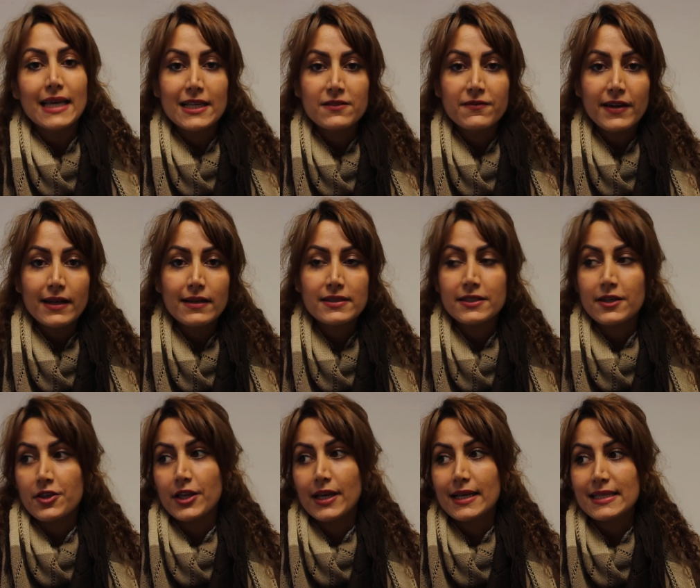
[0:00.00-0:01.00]
as well,
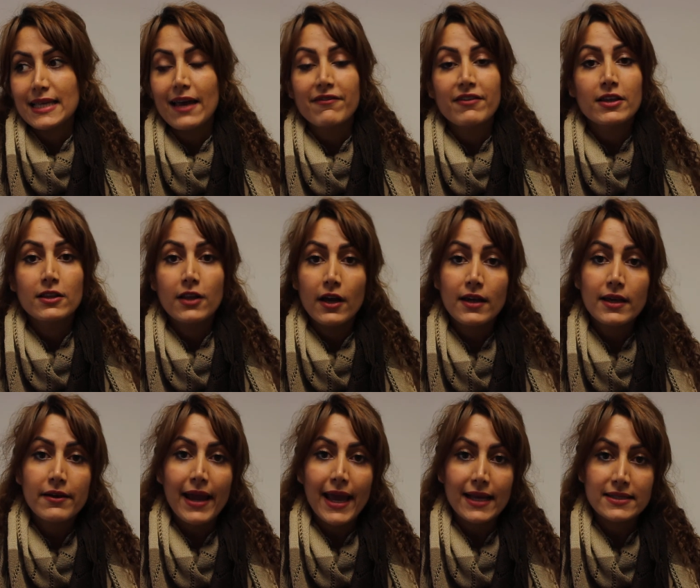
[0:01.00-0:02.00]
such as having longer
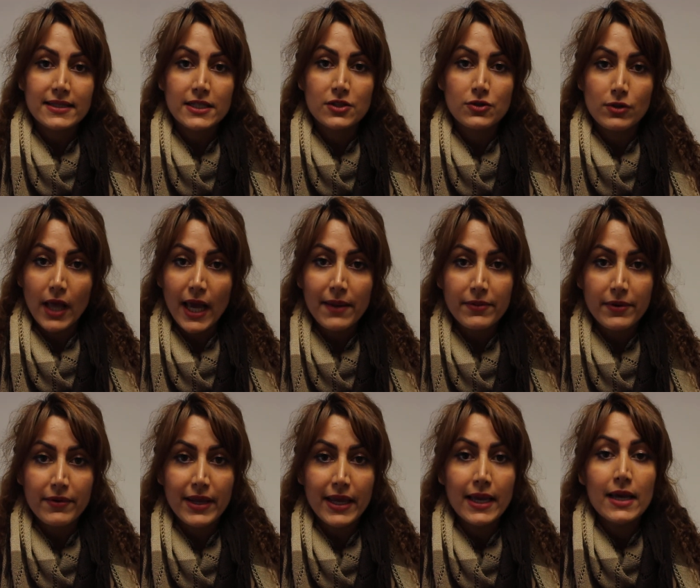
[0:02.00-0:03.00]
access to
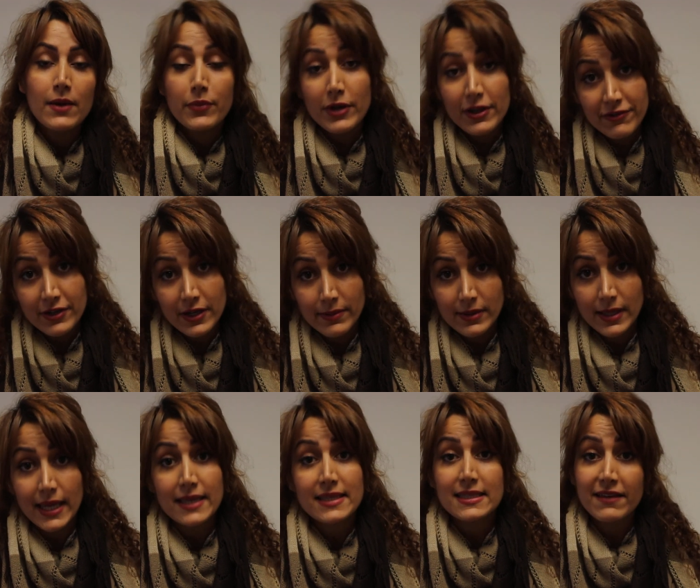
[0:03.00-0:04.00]
library,
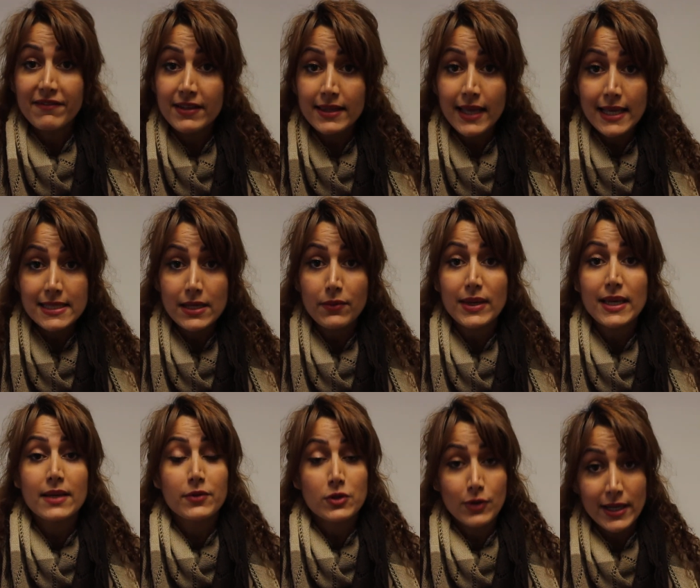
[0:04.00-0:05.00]
preferably 7 days a
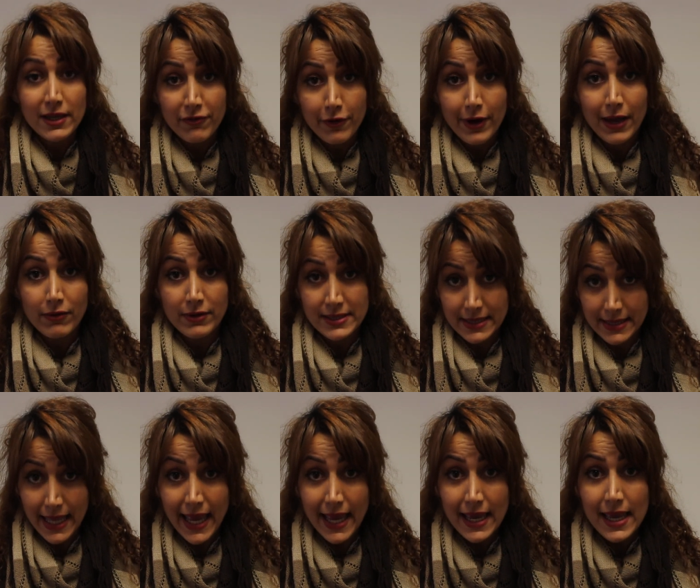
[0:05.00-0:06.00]
week, 24 hours a
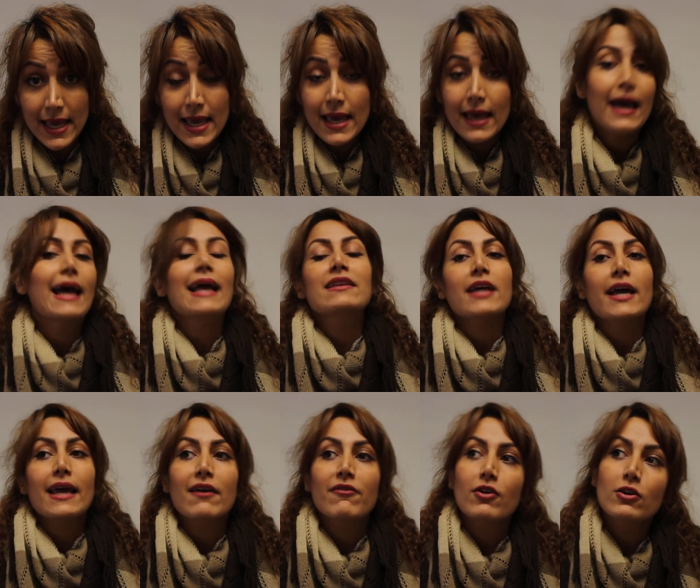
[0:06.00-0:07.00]
day. And I
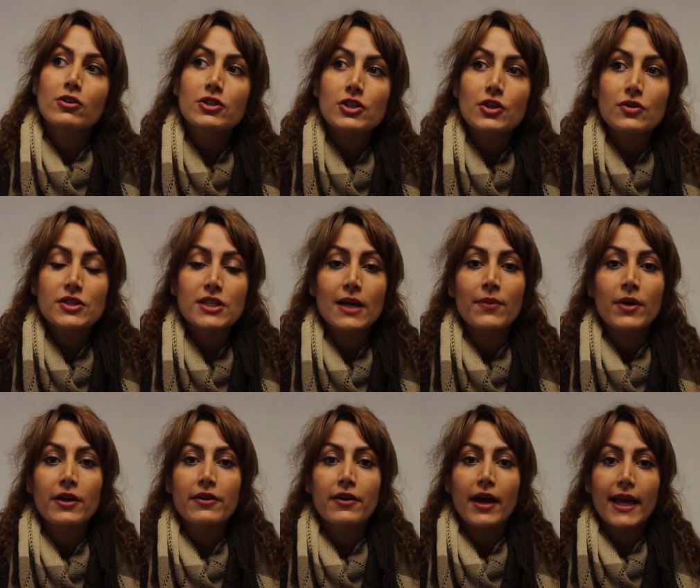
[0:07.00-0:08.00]
have also some
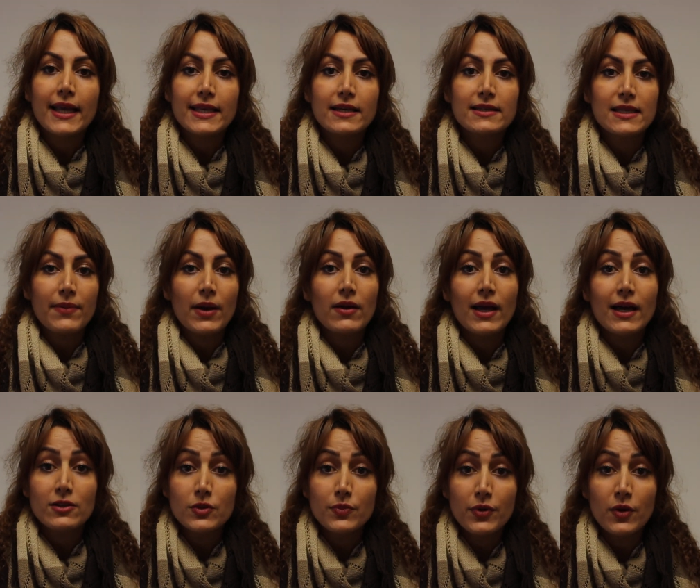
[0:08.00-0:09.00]
other ideas about how
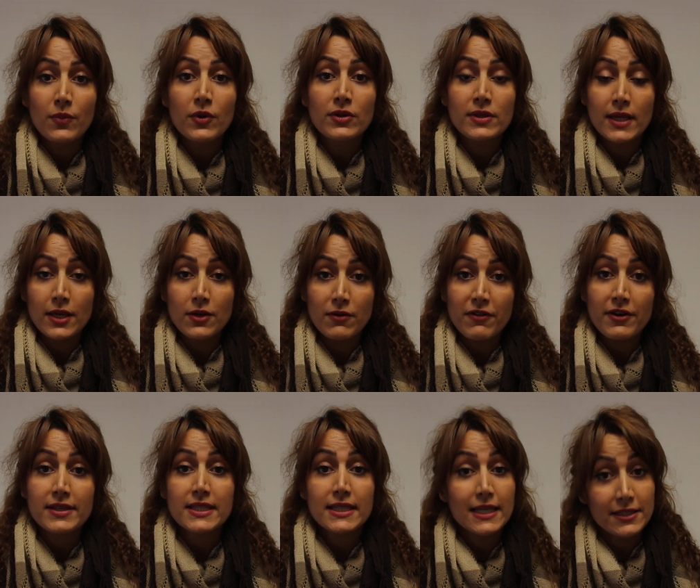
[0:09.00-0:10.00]
to promote the
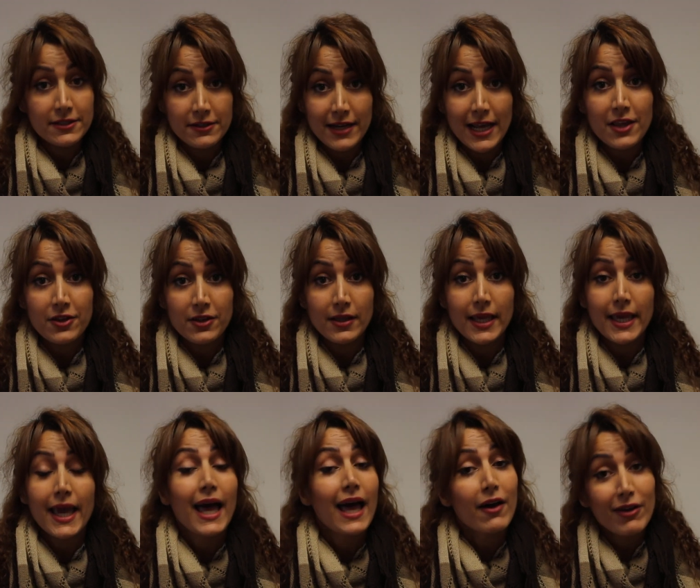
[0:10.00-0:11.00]
university internationally.
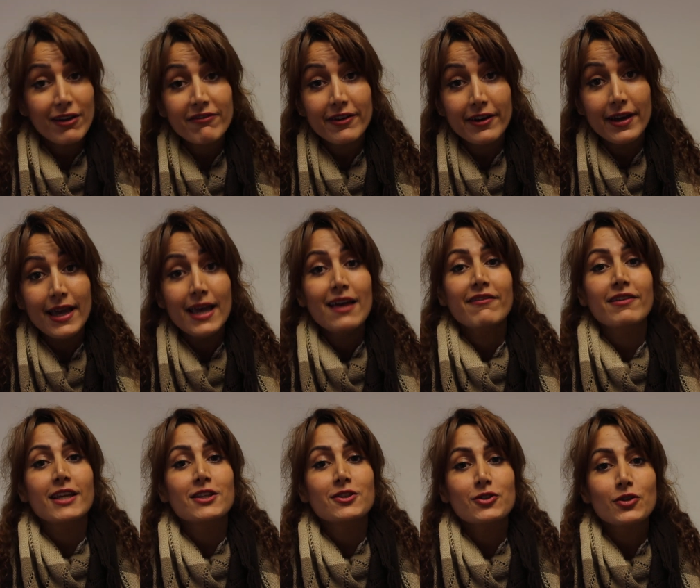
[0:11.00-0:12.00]
However, we
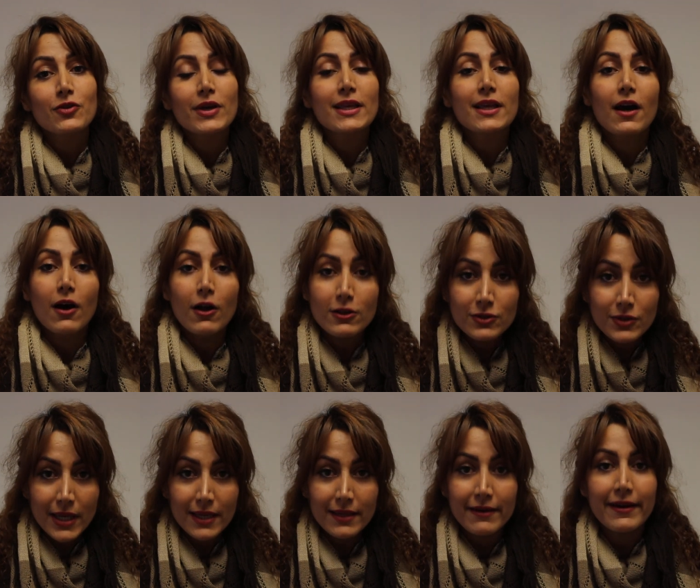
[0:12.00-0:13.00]
need to do it all
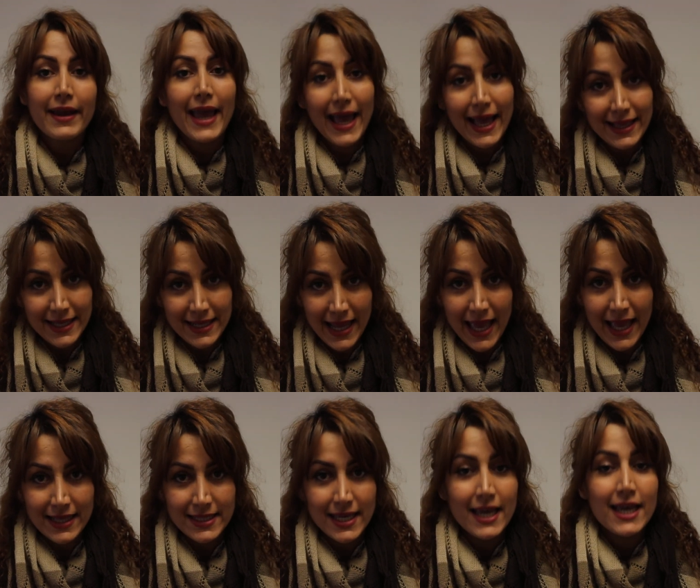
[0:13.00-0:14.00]
together, hand in hand.